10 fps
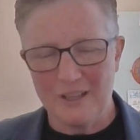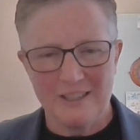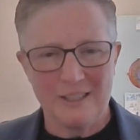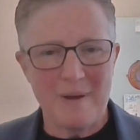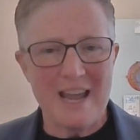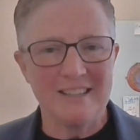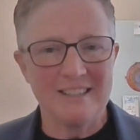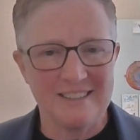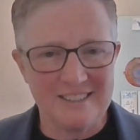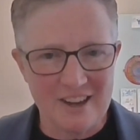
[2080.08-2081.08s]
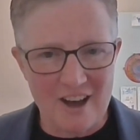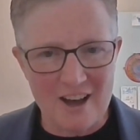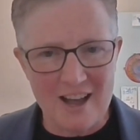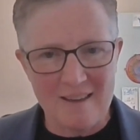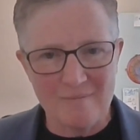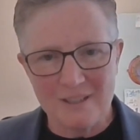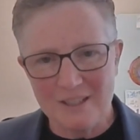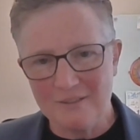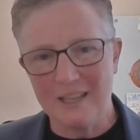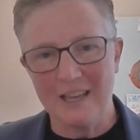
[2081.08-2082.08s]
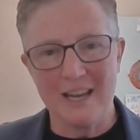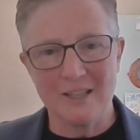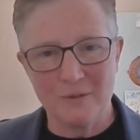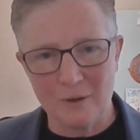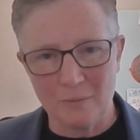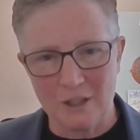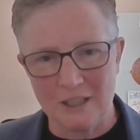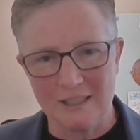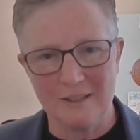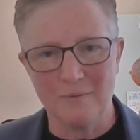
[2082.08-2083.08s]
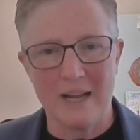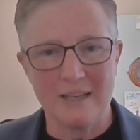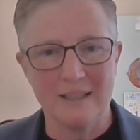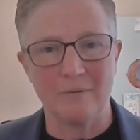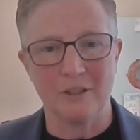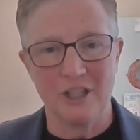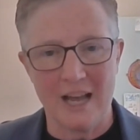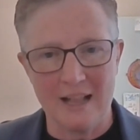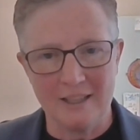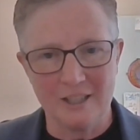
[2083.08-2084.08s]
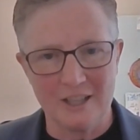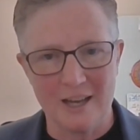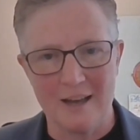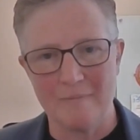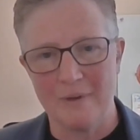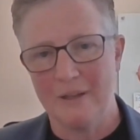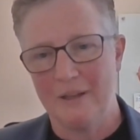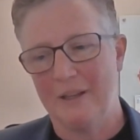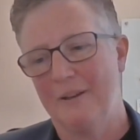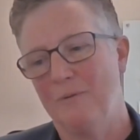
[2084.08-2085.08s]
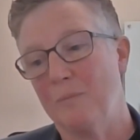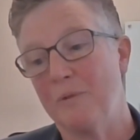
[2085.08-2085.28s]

space and time to engage with the world in ways that will challenge them, will